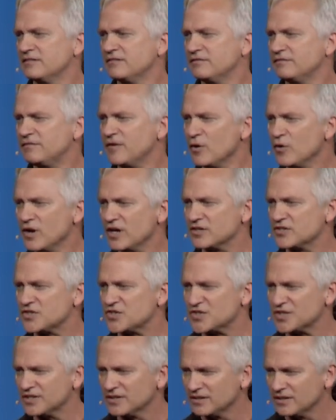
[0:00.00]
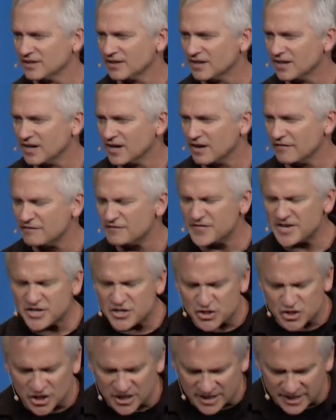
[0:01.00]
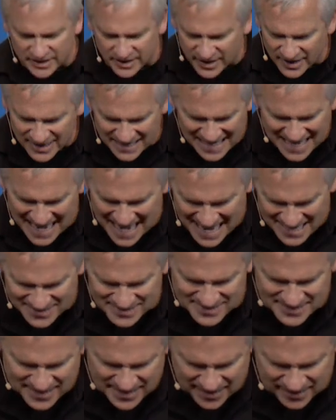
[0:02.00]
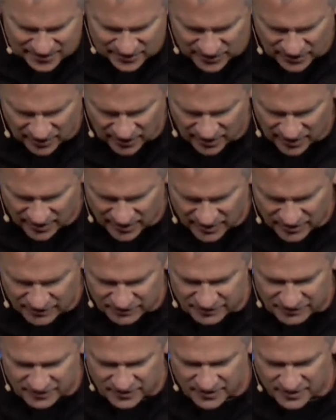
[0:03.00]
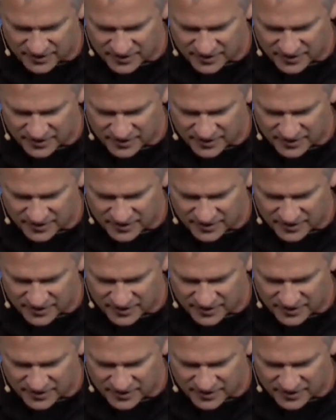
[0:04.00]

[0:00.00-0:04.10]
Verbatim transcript: focused love, vision casting love